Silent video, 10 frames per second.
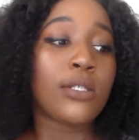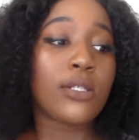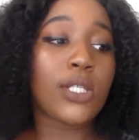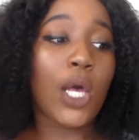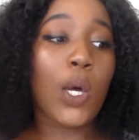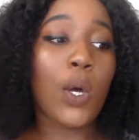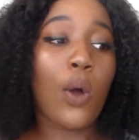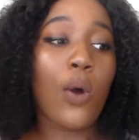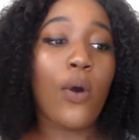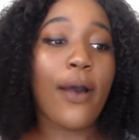
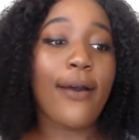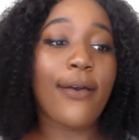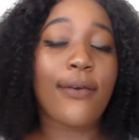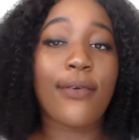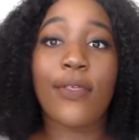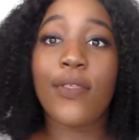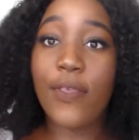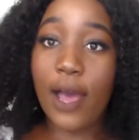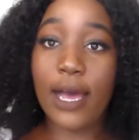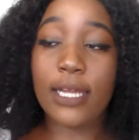So
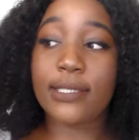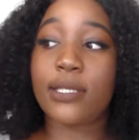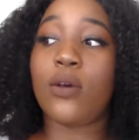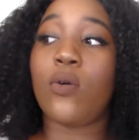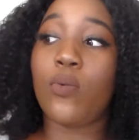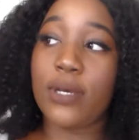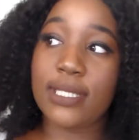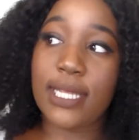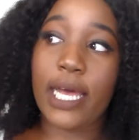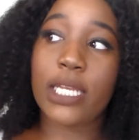that
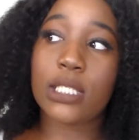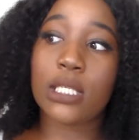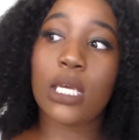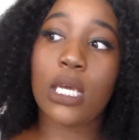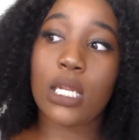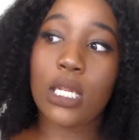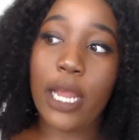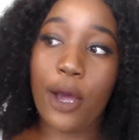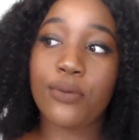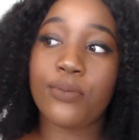was that.
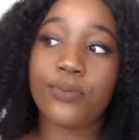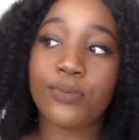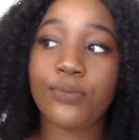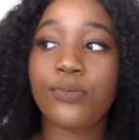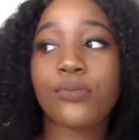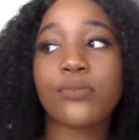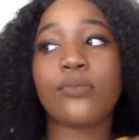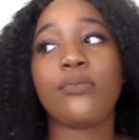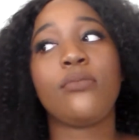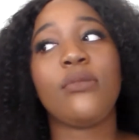Now,
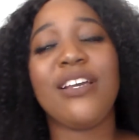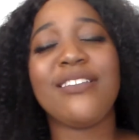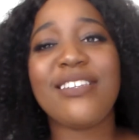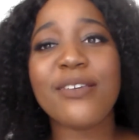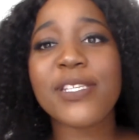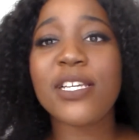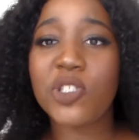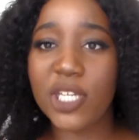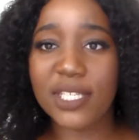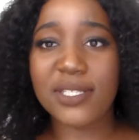tips and
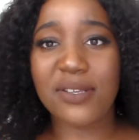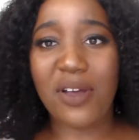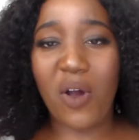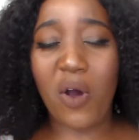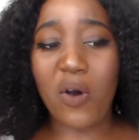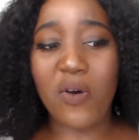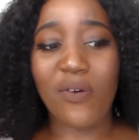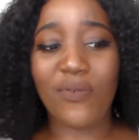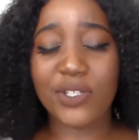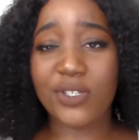tricks
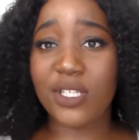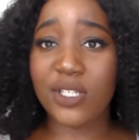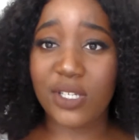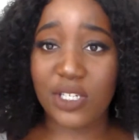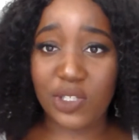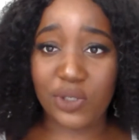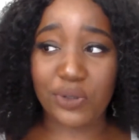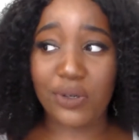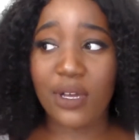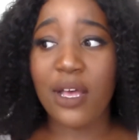of what you need to
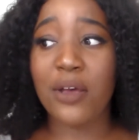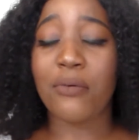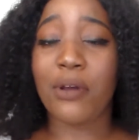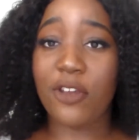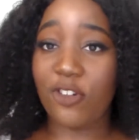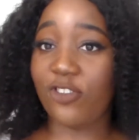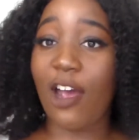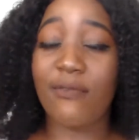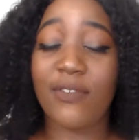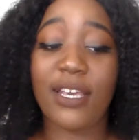do when you're
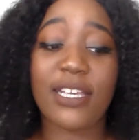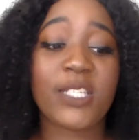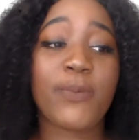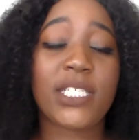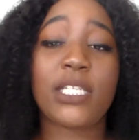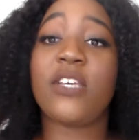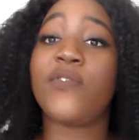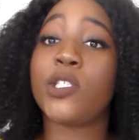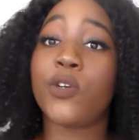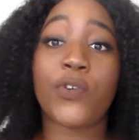traveling, especially
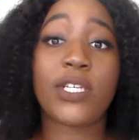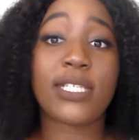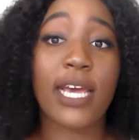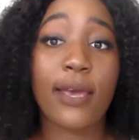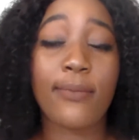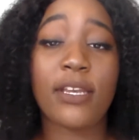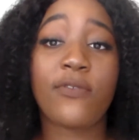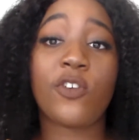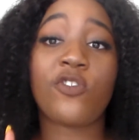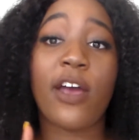if it's your first time and
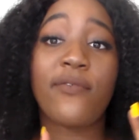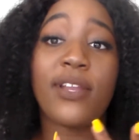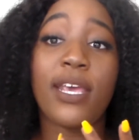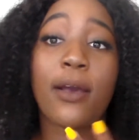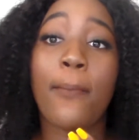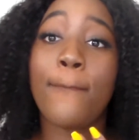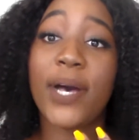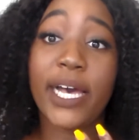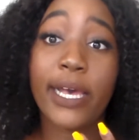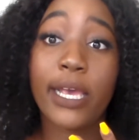if you're traveling
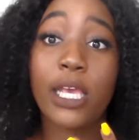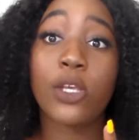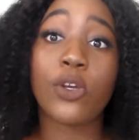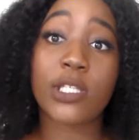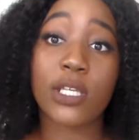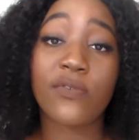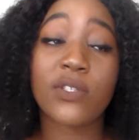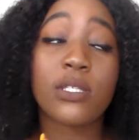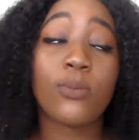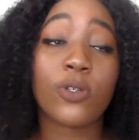by yourself.
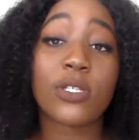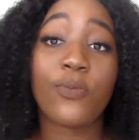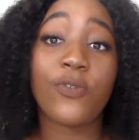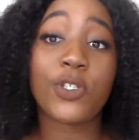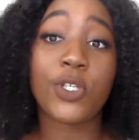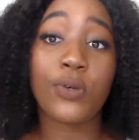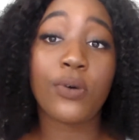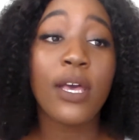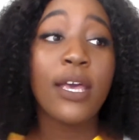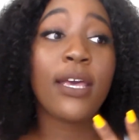This is most helpful to you.